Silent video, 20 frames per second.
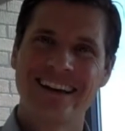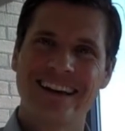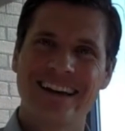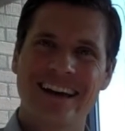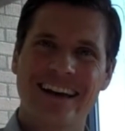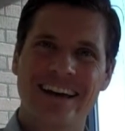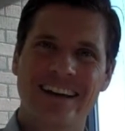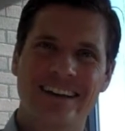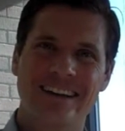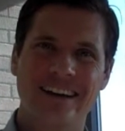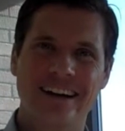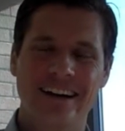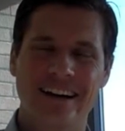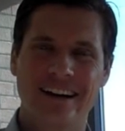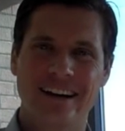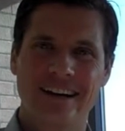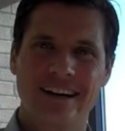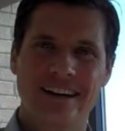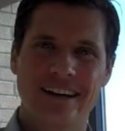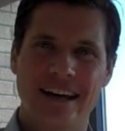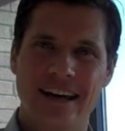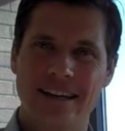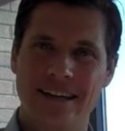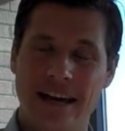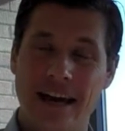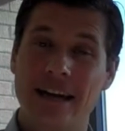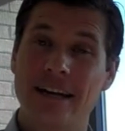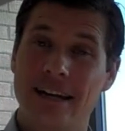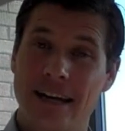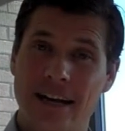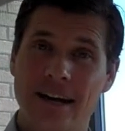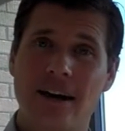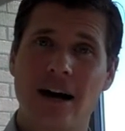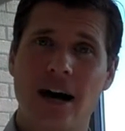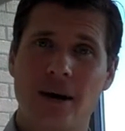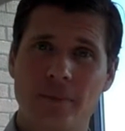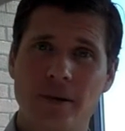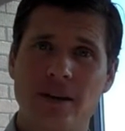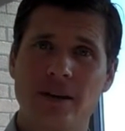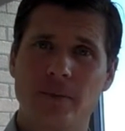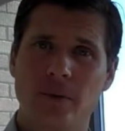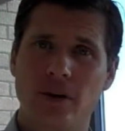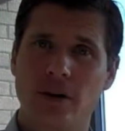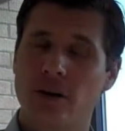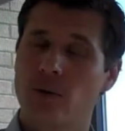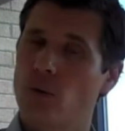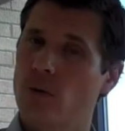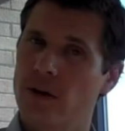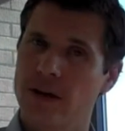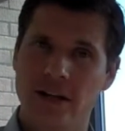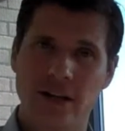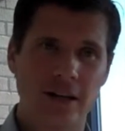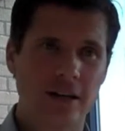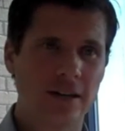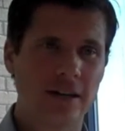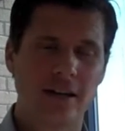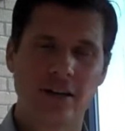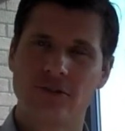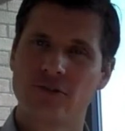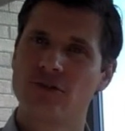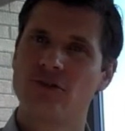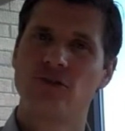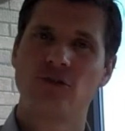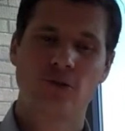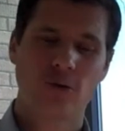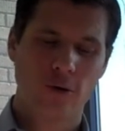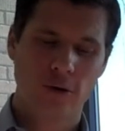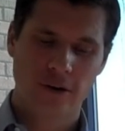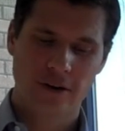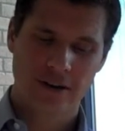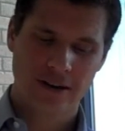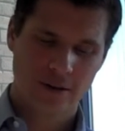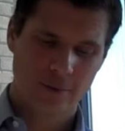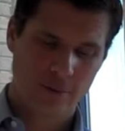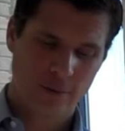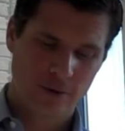and get a copy of the book. Read it. It's short.